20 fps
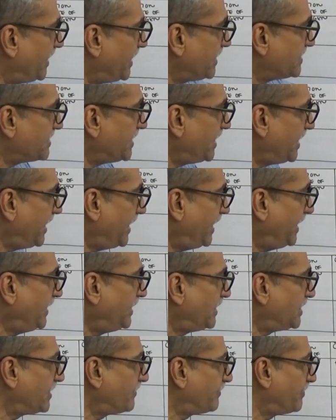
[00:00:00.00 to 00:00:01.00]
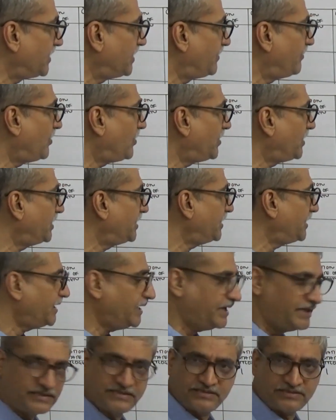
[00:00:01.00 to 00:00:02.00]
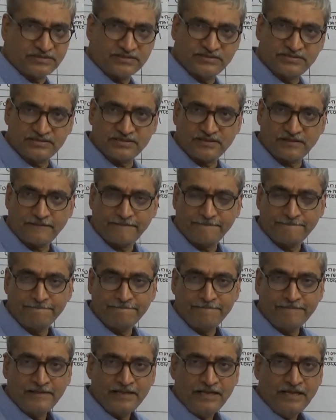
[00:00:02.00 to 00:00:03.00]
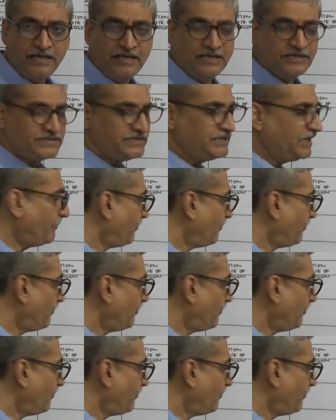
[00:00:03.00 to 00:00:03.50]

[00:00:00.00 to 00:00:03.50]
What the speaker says: has a N triple bond N structure. See, the